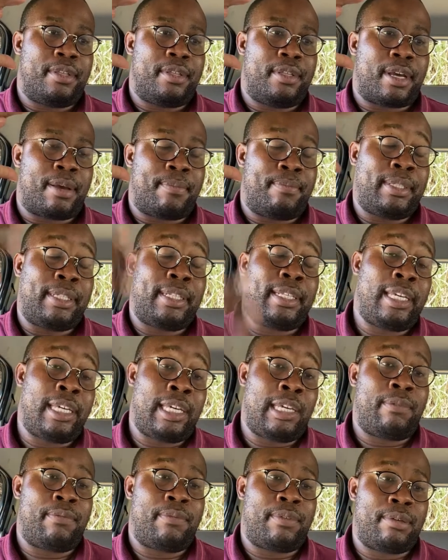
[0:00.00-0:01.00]
I
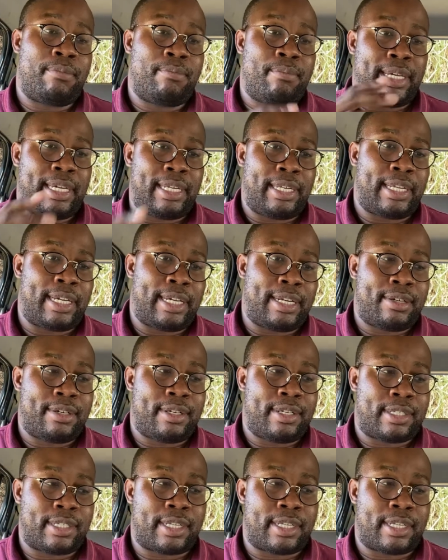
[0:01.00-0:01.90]
believe the mainlanders